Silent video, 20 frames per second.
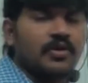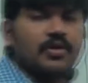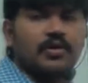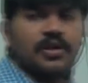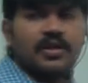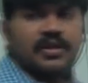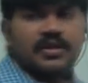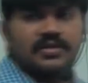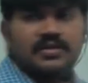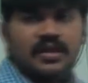
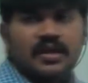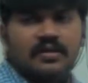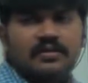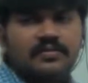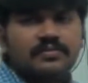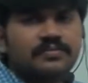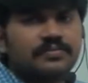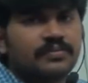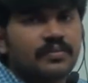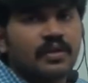Okay, that's all.
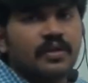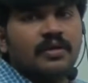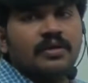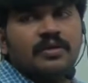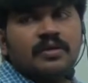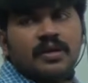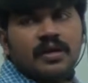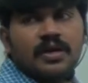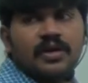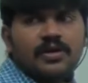
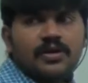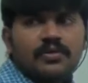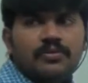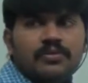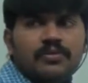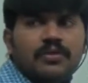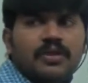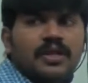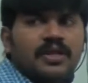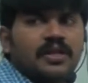Are
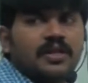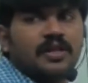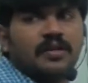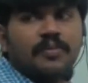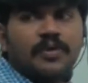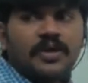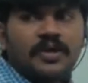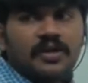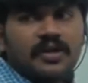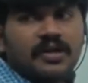you getting
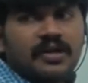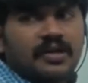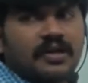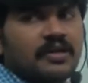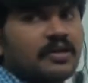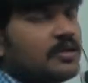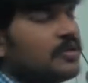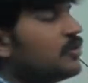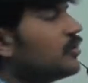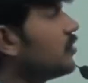the point,
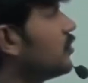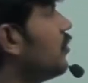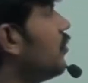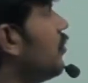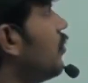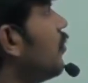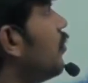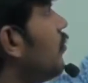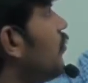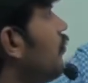right?
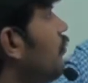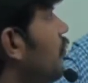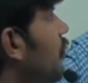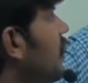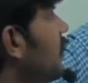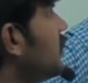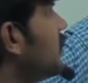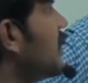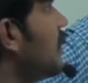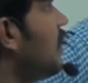So
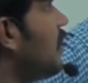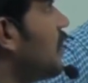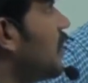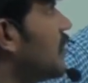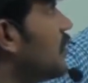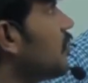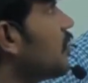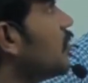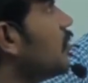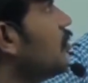based
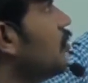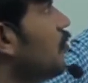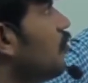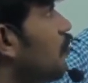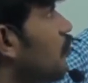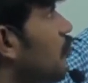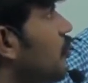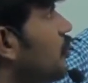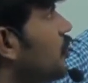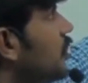on
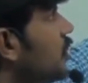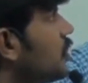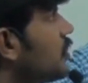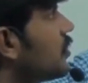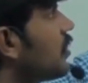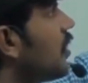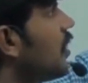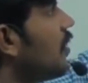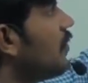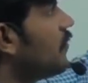
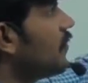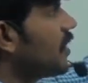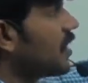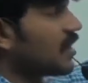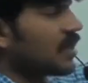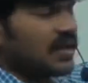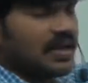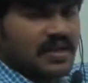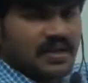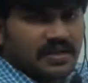position of
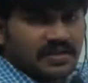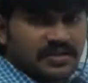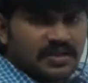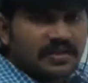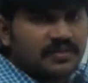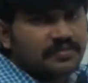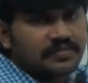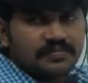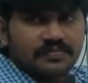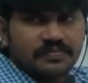
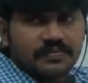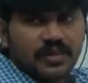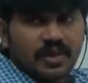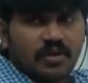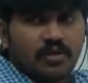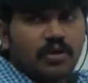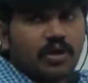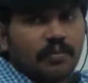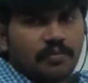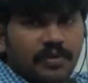declaration,
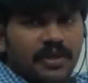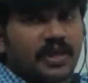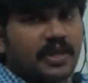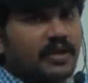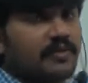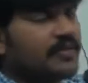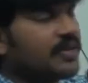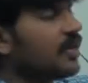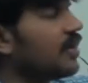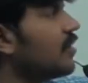okay,
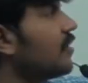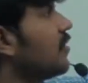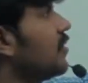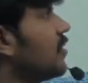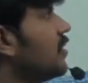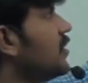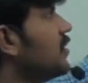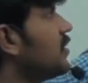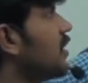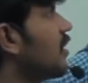behavior,
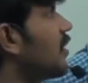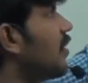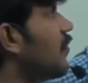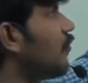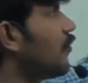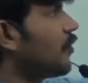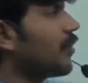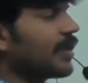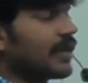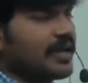these are
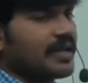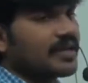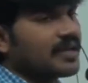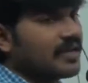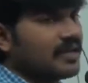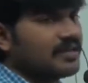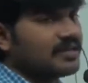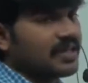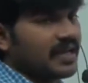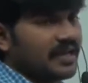the four
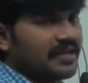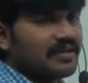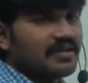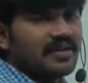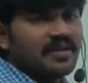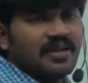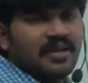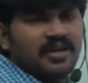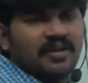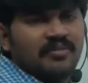categories, right?
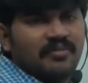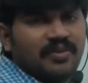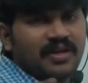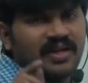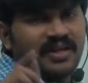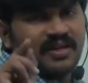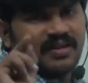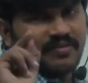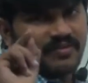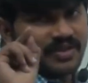
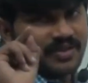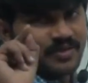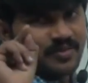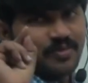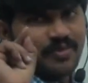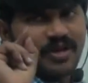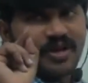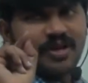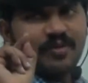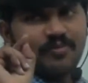But here one
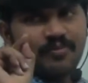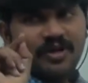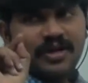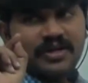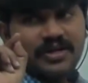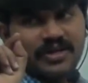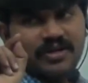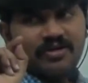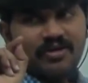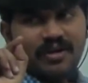small
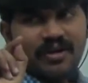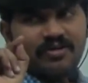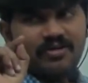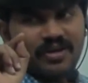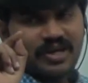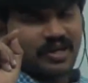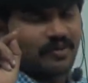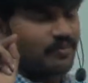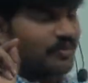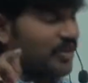point you have
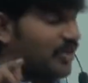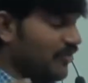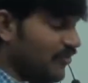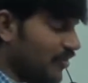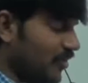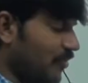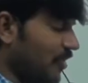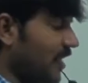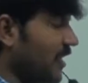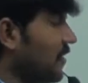to keep in
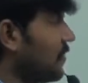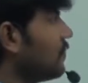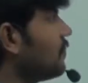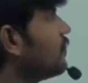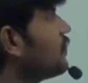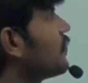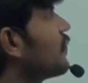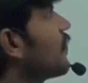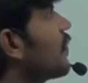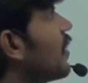your mind.
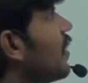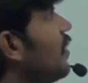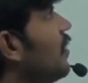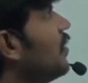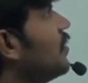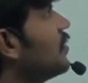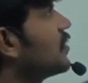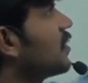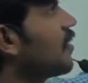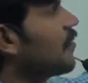
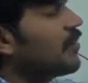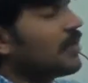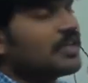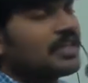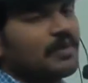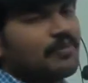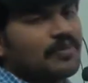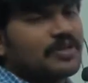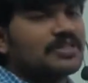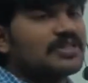Sir, what
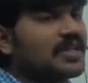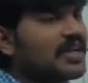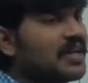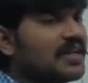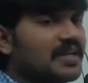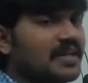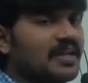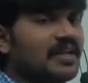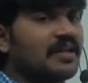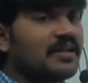is the first
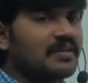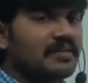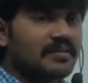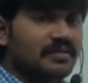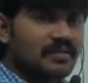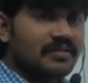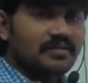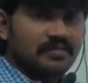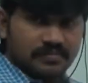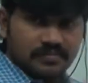category?
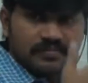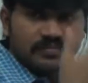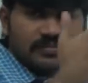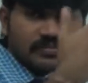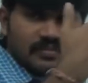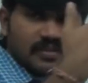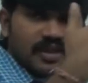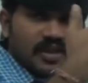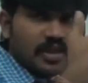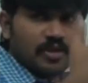
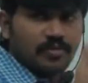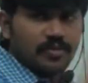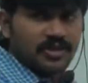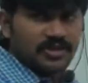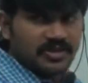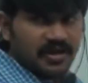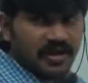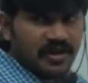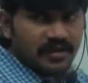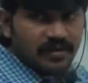Can you
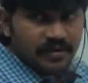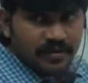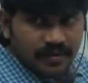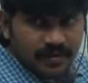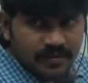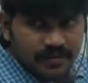please read?